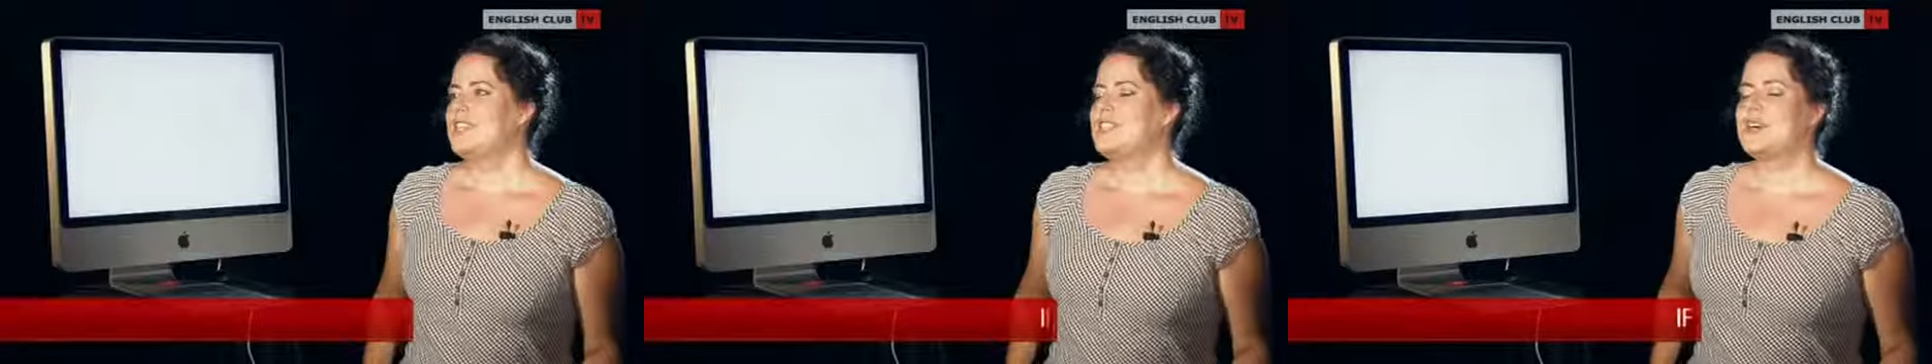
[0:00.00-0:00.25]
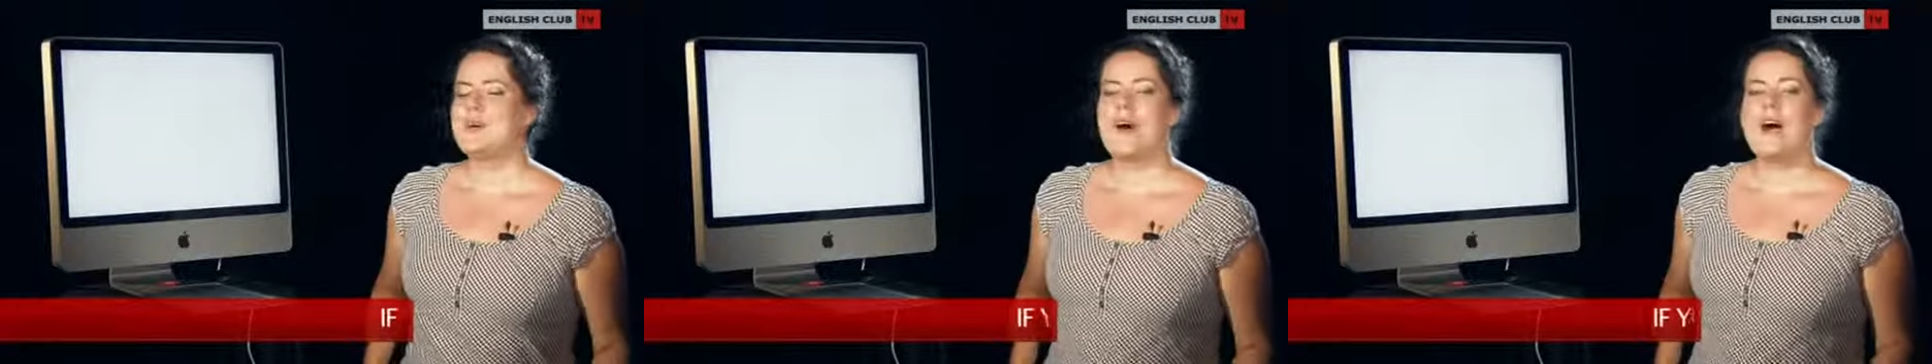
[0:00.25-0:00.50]

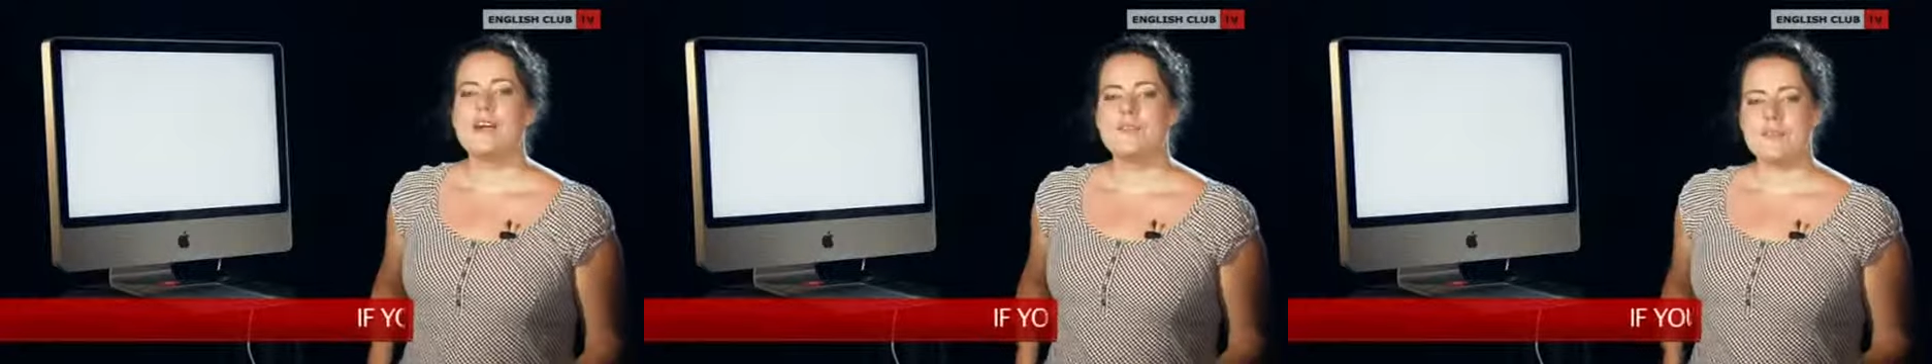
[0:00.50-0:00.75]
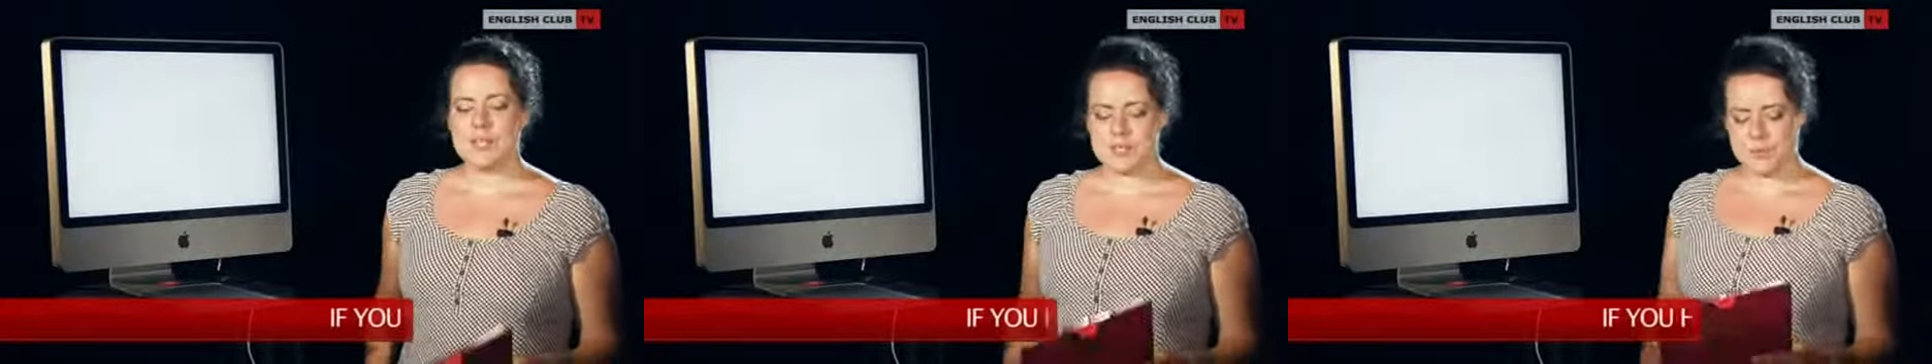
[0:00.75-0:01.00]
So, our
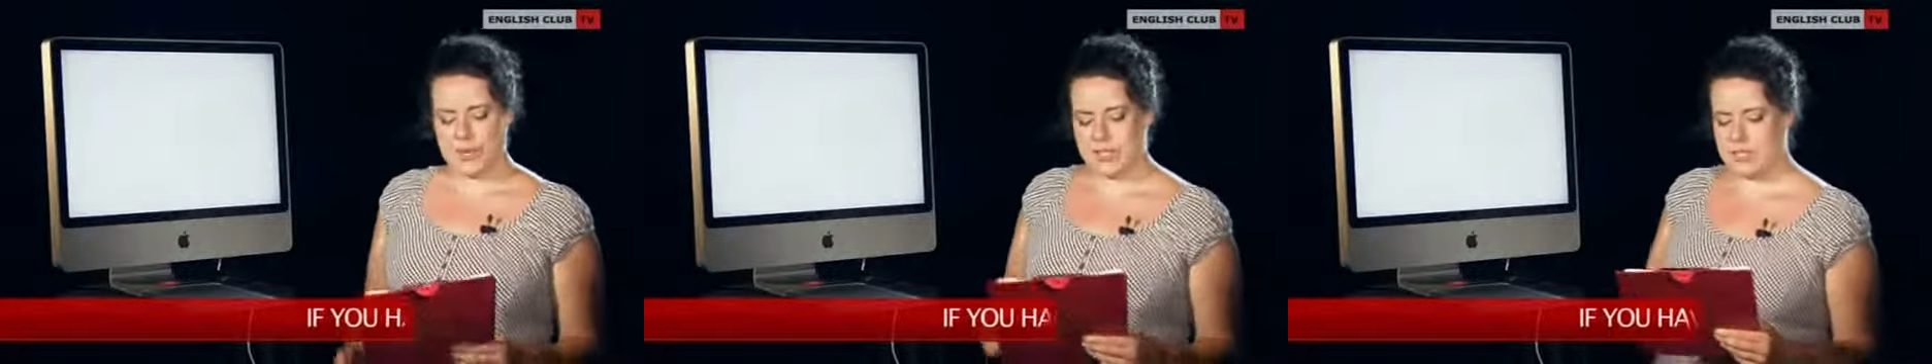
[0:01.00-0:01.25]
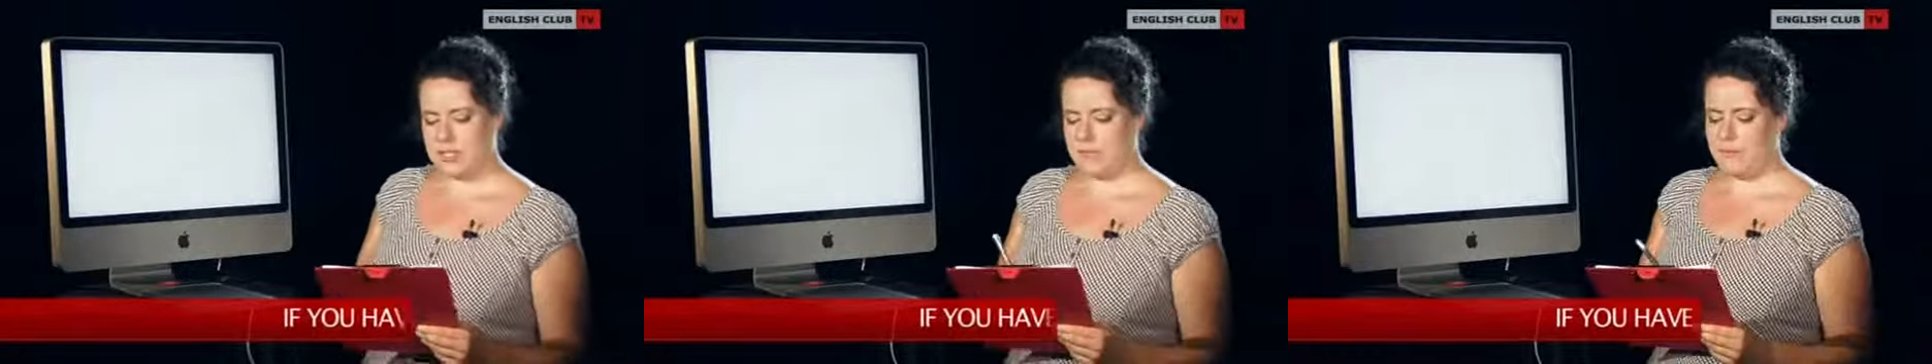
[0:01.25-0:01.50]
first
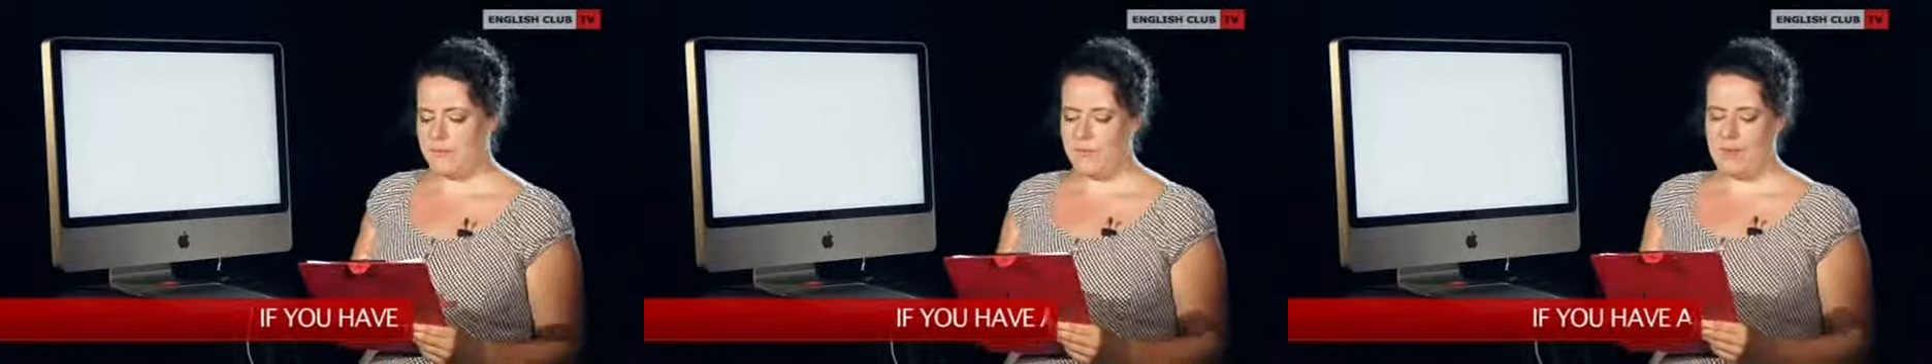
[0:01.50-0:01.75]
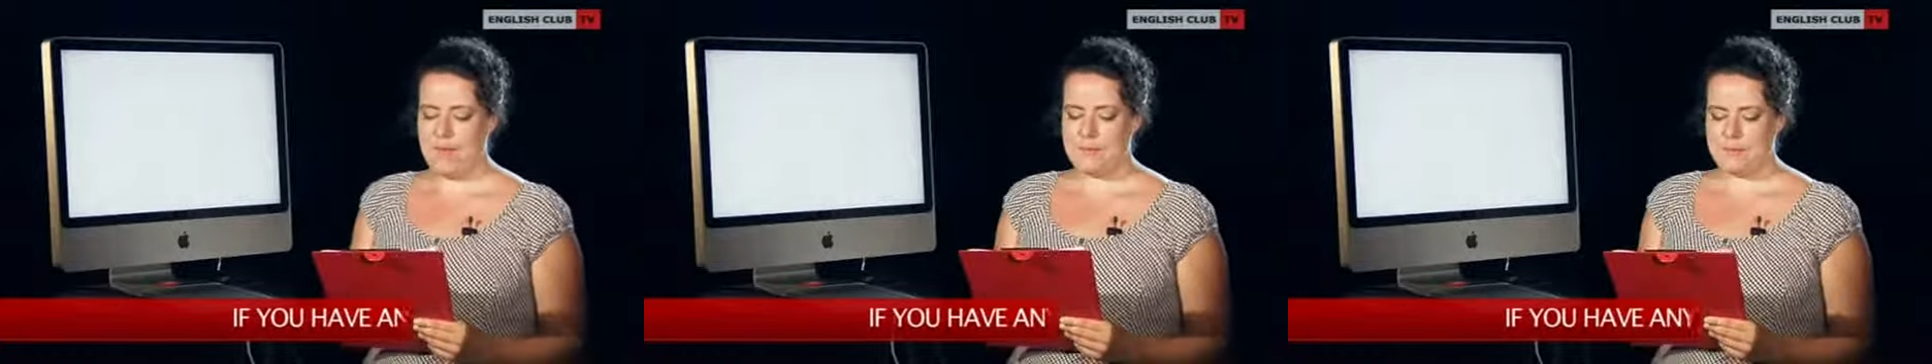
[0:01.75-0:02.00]
question
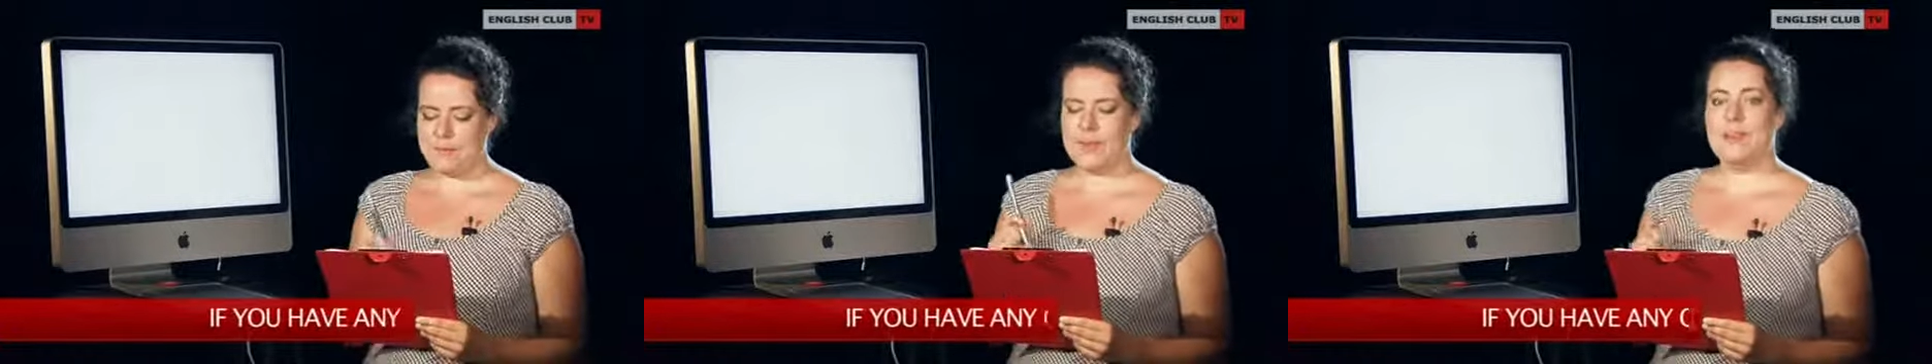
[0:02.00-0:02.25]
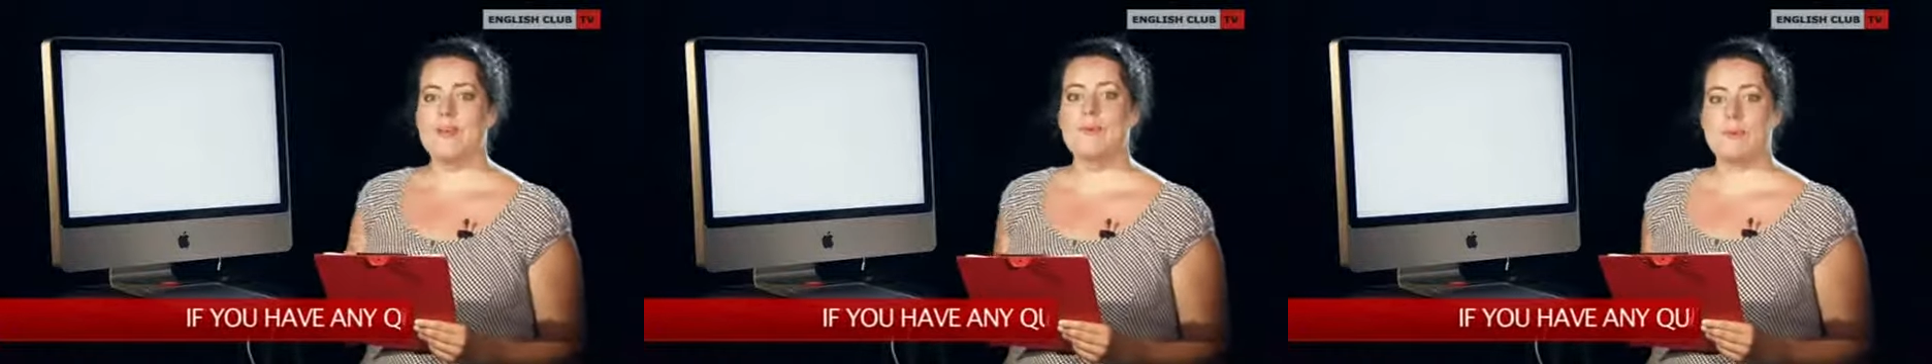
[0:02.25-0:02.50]
from
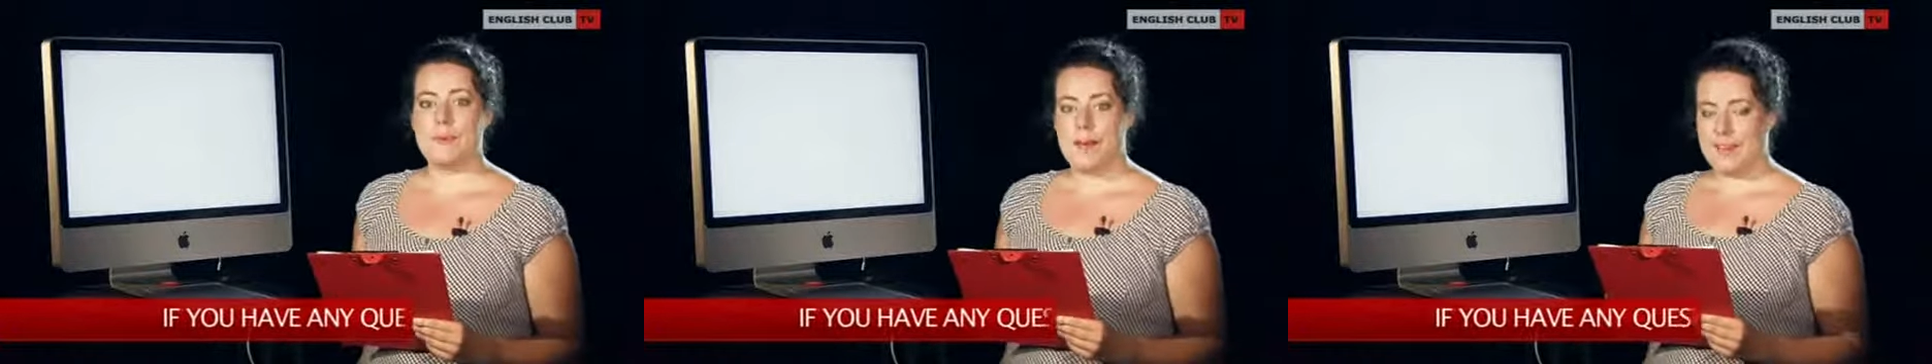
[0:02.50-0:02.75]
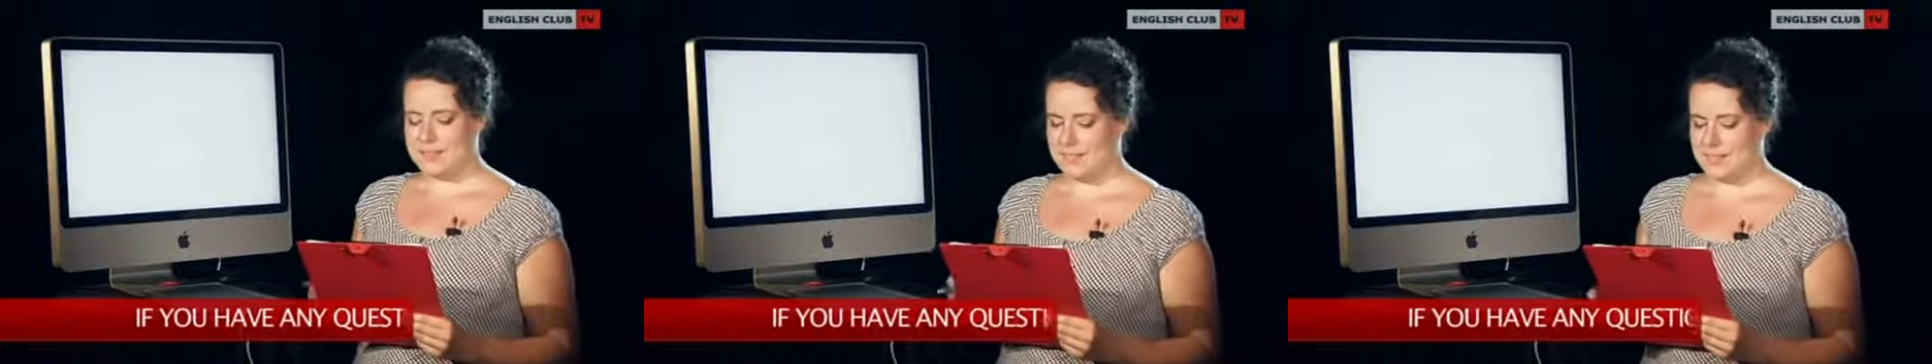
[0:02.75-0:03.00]

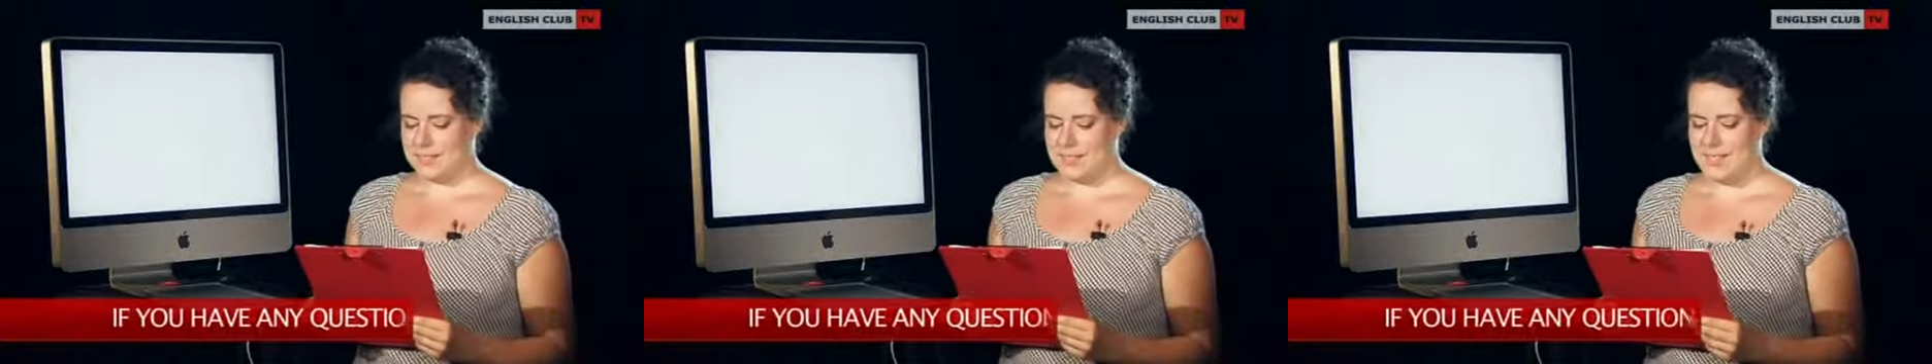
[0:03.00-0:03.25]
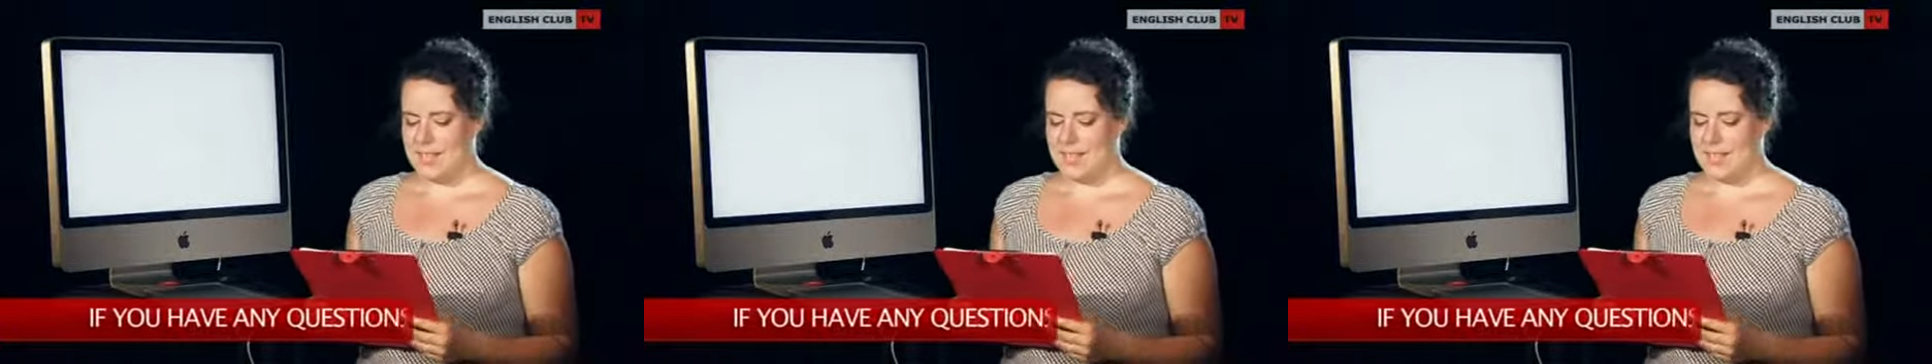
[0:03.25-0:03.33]
Pavel,